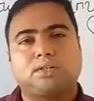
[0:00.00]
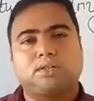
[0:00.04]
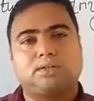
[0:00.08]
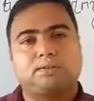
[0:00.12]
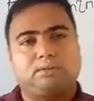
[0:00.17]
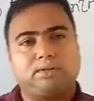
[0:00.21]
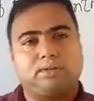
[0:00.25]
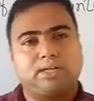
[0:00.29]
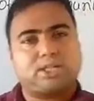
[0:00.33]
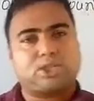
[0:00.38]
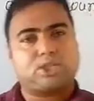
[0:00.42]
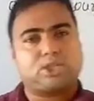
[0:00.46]

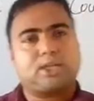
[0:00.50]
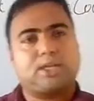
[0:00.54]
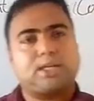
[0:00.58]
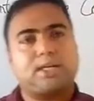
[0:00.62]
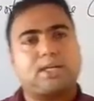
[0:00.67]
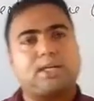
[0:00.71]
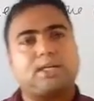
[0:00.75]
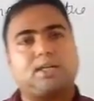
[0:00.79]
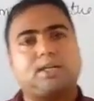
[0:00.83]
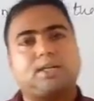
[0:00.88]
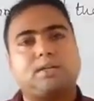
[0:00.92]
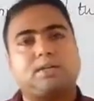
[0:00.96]
Let's
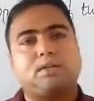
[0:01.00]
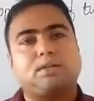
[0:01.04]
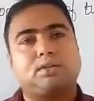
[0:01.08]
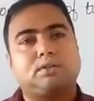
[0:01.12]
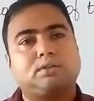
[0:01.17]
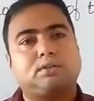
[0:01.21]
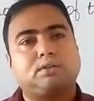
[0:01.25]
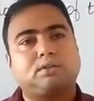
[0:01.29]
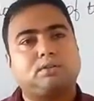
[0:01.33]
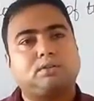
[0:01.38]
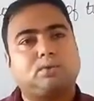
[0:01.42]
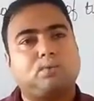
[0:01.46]
take
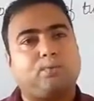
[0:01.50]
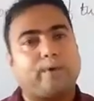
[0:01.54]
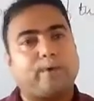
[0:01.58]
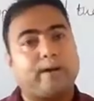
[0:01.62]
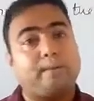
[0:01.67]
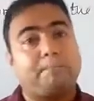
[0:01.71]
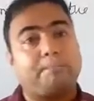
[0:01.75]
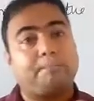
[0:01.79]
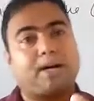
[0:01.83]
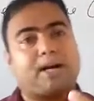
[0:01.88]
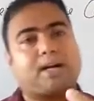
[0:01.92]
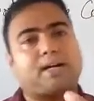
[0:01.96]

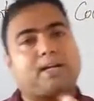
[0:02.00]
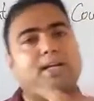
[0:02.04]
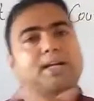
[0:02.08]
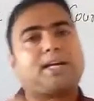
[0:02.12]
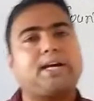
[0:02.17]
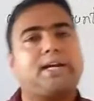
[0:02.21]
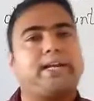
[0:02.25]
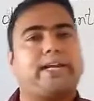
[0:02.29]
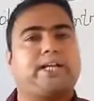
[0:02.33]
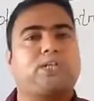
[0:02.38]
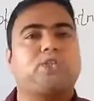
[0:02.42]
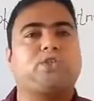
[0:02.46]
one practical
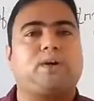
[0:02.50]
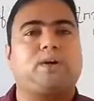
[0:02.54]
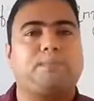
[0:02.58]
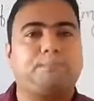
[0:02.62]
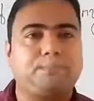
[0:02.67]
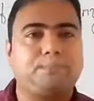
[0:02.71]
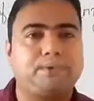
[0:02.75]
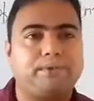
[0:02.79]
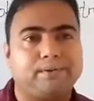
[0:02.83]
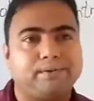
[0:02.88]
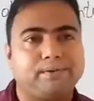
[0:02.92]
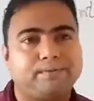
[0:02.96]

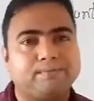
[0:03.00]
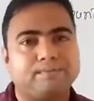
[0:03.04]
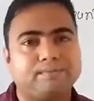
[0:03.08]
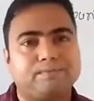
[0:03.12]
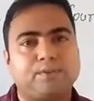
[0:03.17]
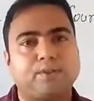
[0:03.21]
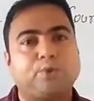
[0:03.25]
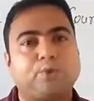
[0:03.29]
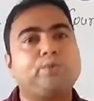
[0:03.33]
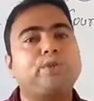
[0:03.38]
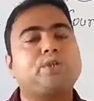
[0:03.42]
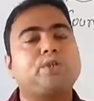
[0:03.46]
example
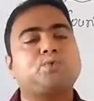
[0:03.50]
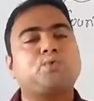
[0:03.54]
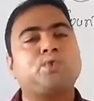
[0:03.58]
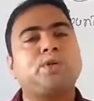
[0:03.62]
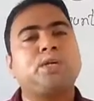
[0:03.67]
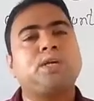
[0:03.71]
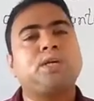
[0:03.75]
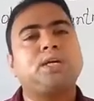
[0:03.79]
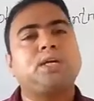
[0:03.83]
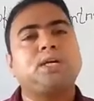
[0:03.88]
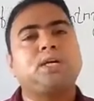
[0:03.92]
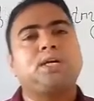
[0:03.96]
which
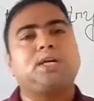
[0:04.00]
will